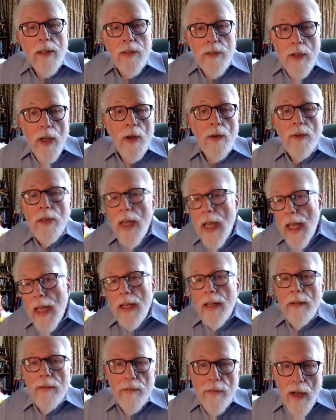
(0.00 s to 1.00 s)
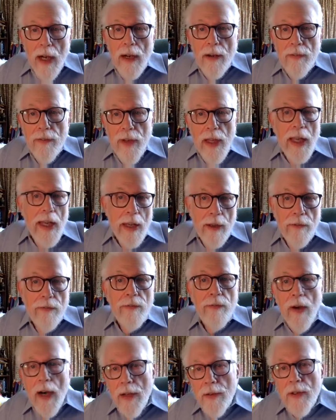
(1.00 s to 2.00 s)
Yod, hay vav, hay,
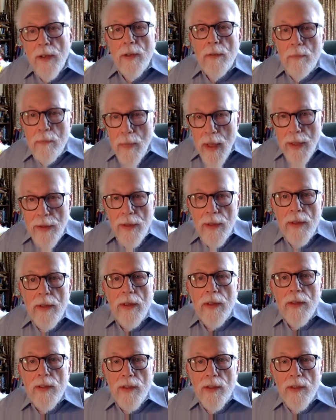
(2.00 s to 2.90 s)
father, mother,